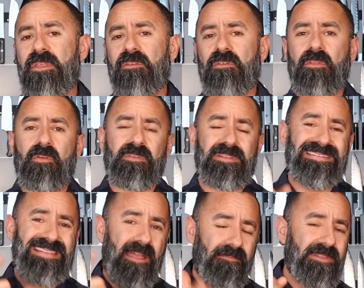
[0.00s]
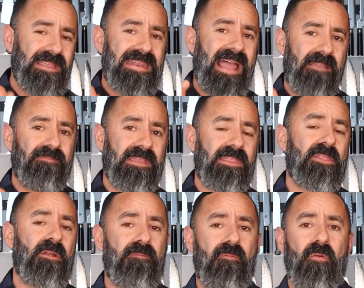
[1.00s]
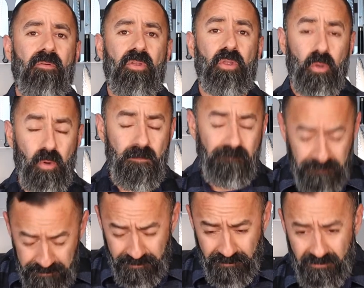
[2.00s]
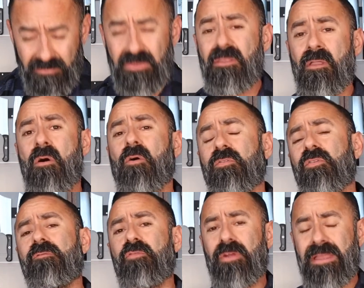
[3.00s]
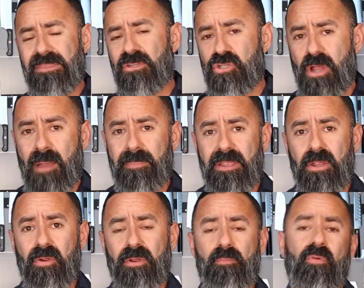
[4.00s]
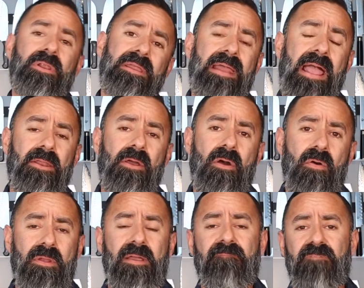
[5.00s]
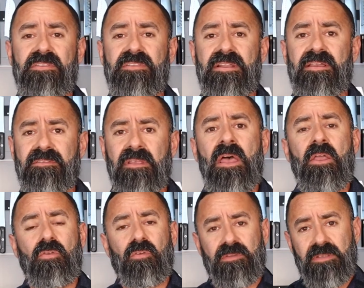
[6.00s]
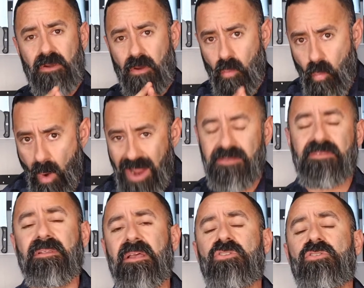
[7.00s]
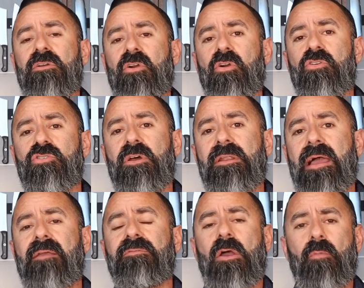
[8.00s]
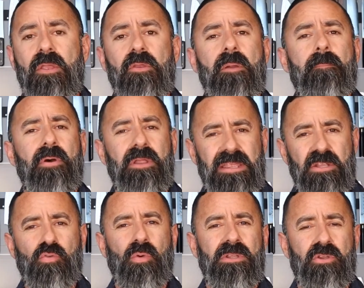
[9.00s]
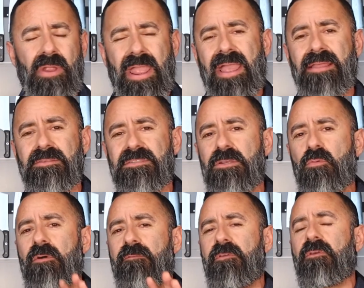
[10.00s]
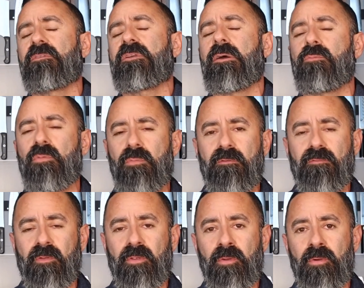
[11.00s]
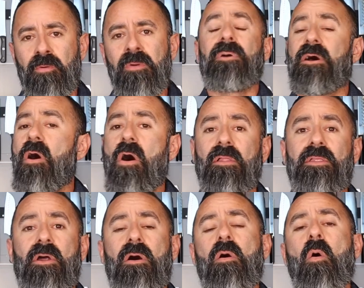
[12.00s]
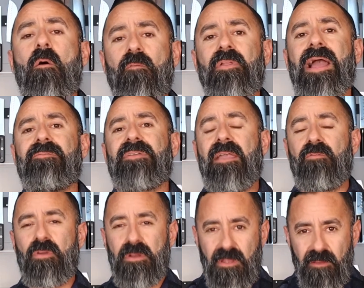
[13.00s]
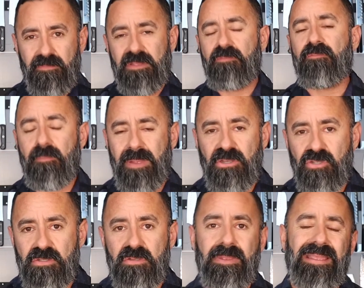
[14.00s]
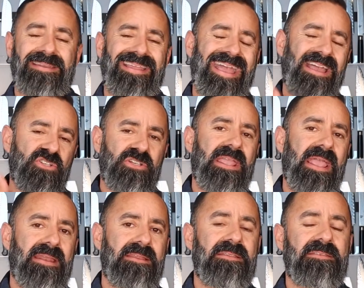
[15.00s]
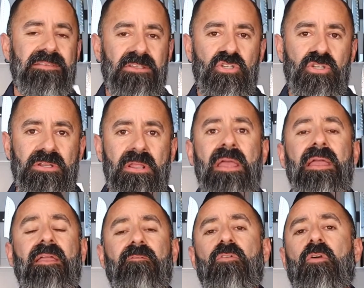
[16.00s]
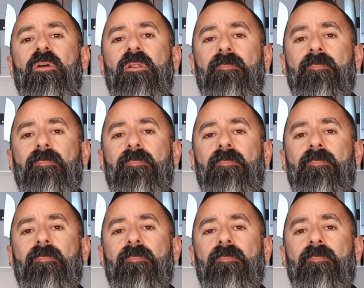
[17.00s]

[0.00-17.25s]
it. So there's definitely a knife in there for you. Also, if you're in the shop here in Meridian, Idaho, come visit us. You'll see our wide selection of Kershaw knives. That way you can put each one in your hand, see what feels comfortable for you. But all in all, hopefully I've gave you enough information to make an educated decision if you're gonna